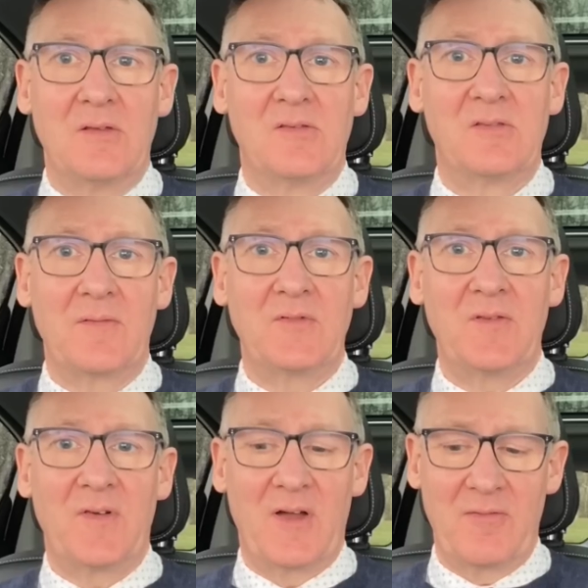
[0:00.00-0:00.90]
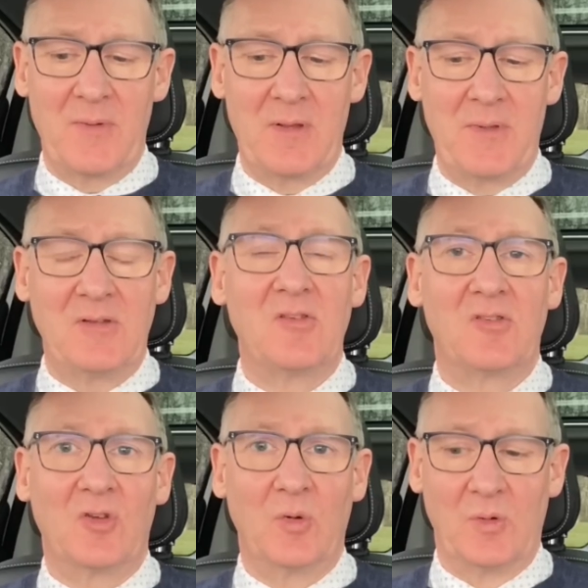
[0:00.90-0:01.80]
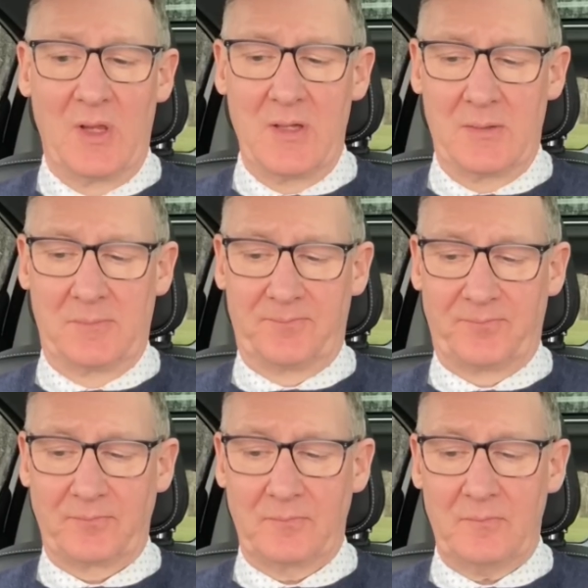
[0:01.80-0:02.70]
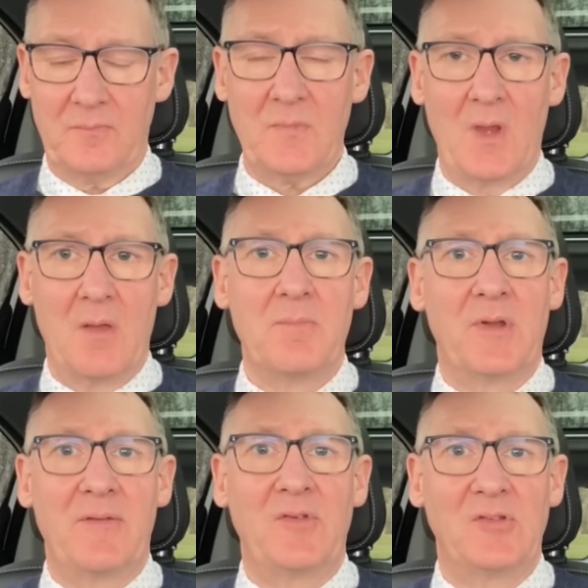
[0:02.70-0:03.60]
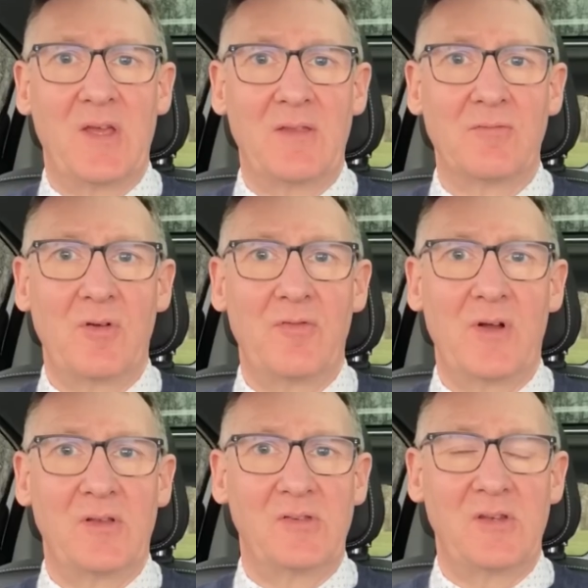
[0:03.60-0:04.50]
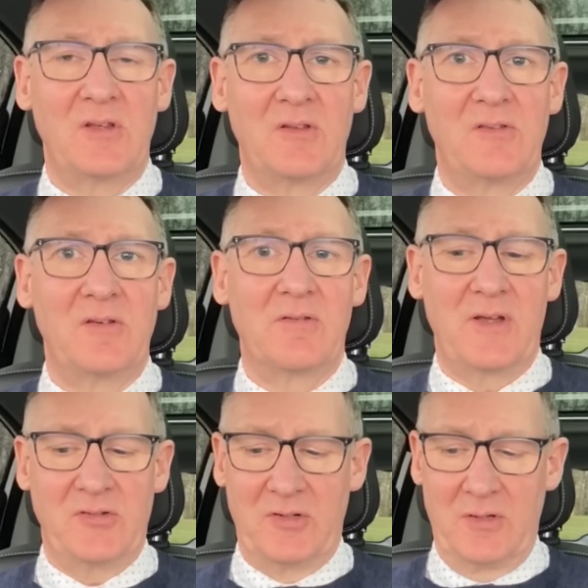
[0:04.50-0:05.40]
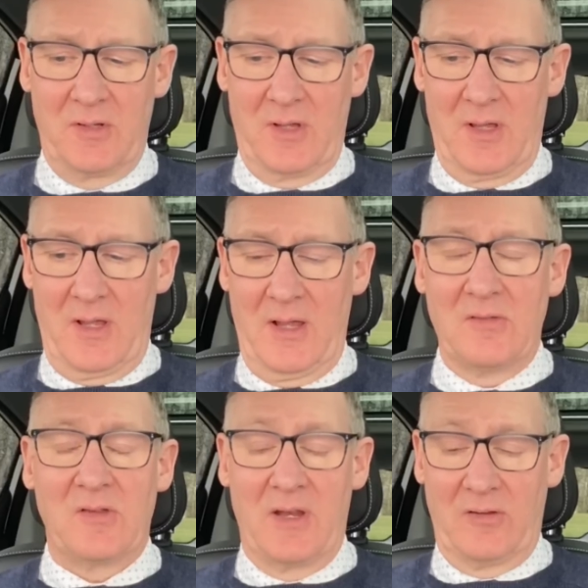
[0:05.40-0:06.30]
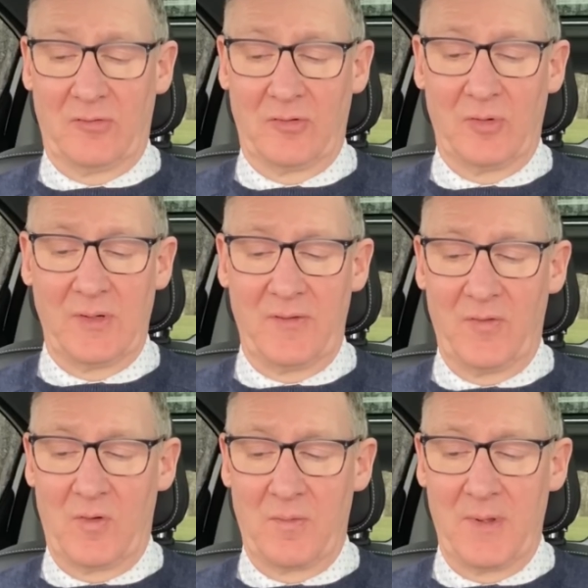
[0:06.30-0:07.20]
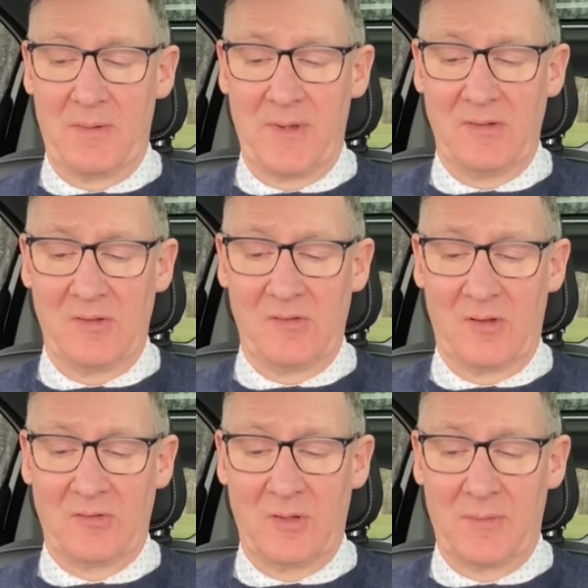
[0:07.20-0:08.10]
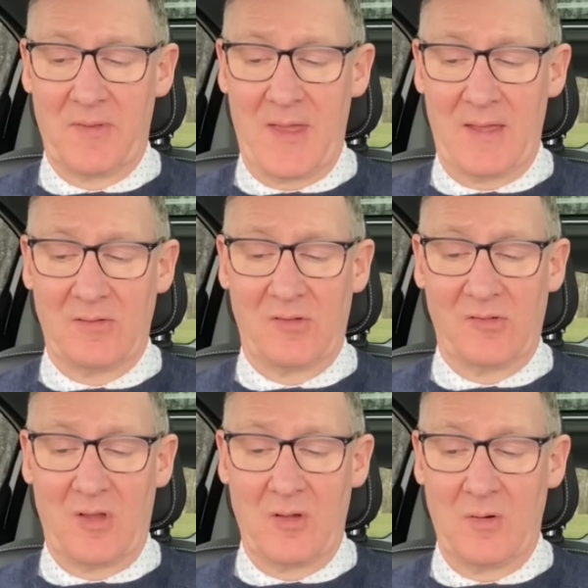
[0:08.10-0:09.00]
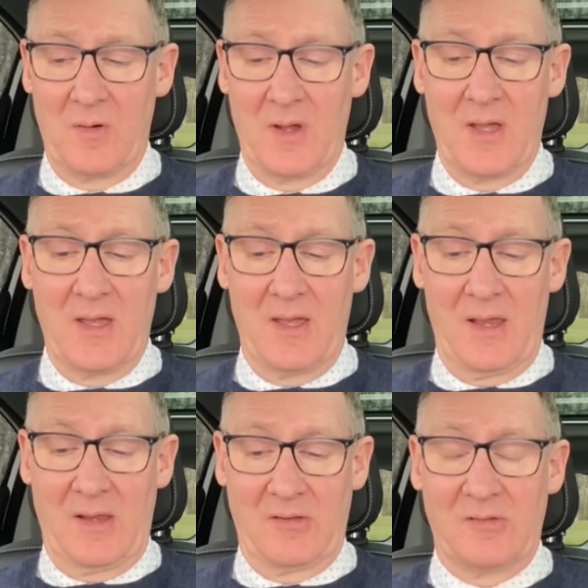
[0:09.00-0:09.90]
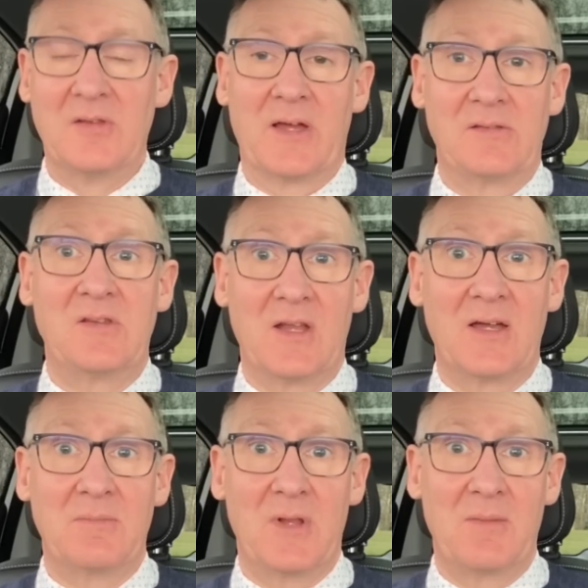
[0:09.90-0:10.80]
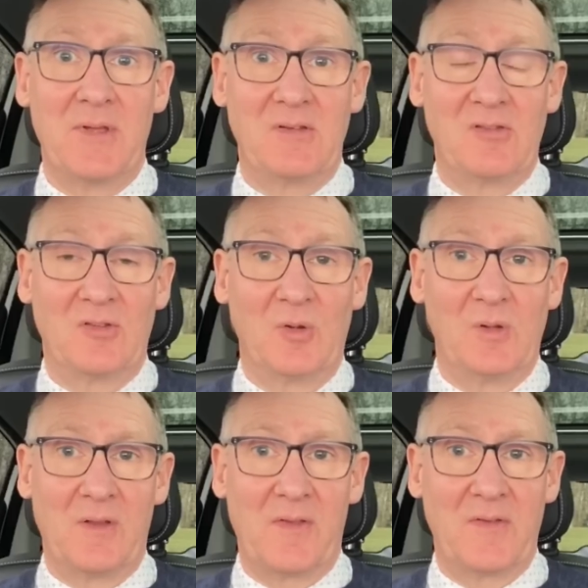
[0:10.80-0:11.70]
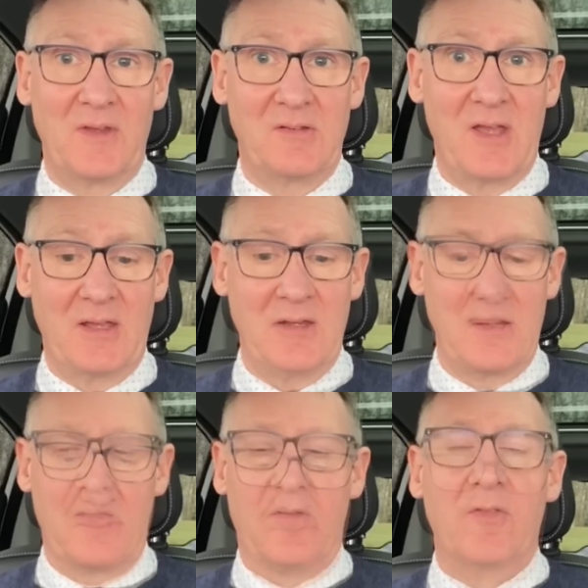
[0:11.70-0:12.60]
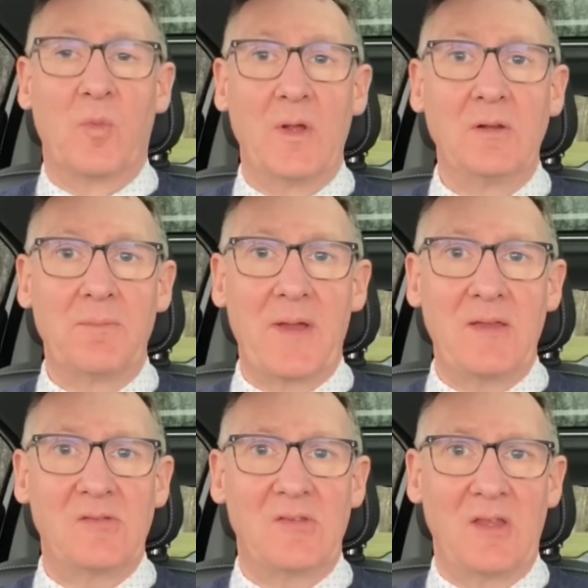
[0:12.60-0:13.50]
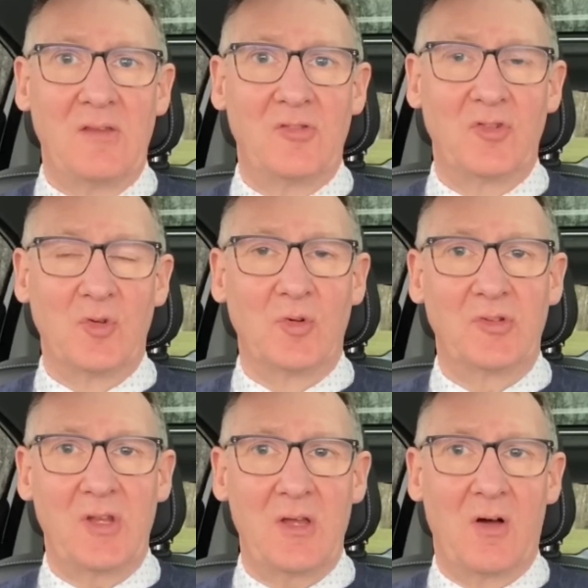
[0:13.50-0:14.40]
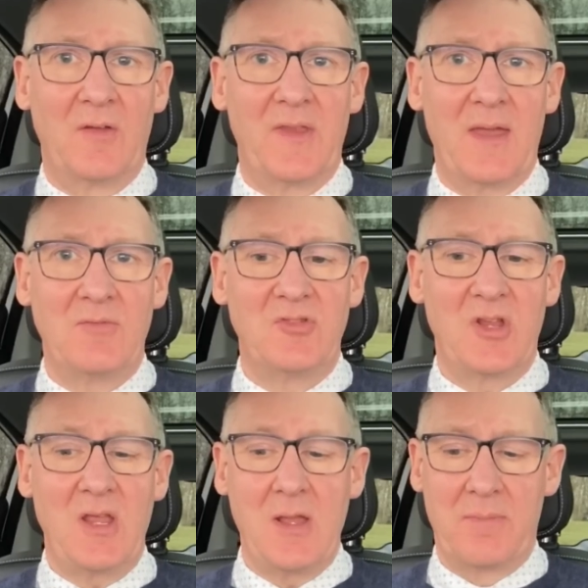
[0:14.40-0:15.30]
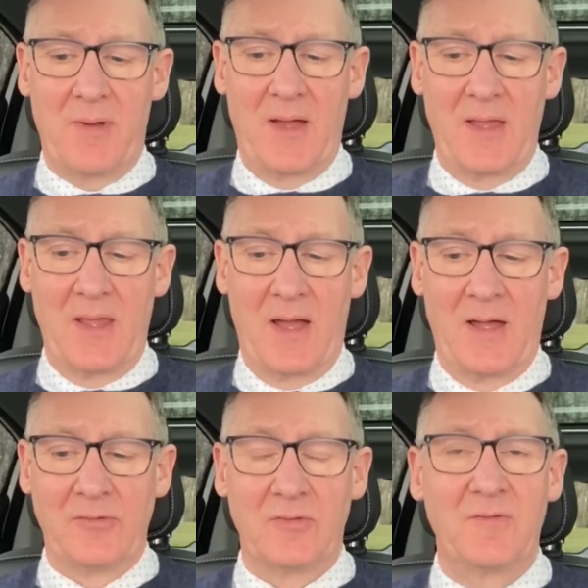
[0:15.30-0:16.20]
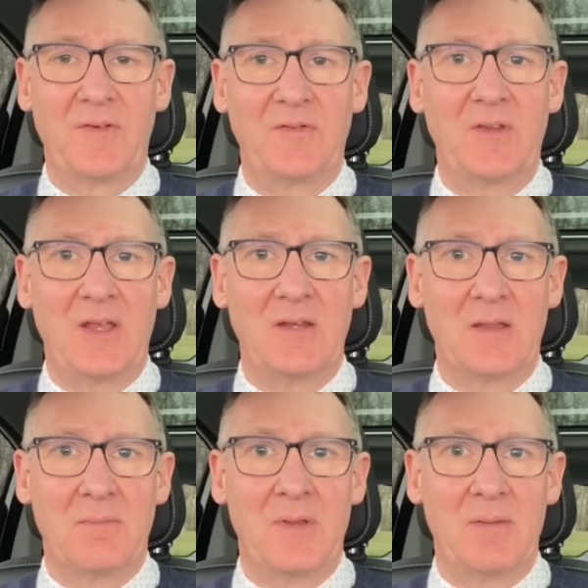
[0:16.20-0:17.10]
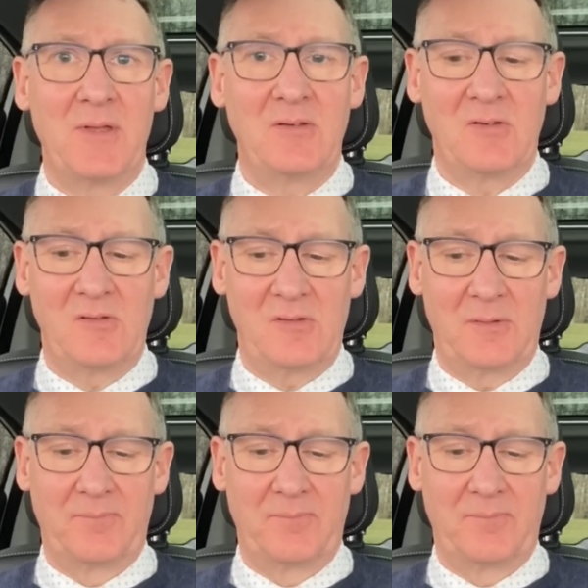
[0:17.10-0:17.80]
is 75mm taller. But if you take the roof rails into consideration, it's an extra 24mm on top of that. So it's 99mm taller than the Tekna. The wheelbase is shorter on the MG by 115mm,